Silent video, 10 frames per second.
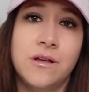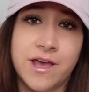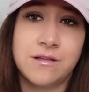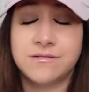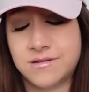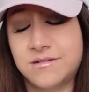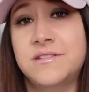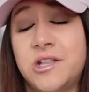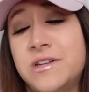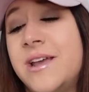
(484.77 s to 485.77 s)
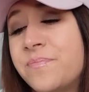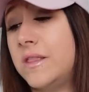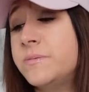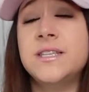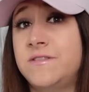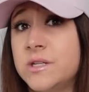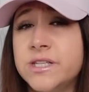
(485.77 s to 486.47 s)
okay? That's all I'm gonna say. Okay, this person, I've talked about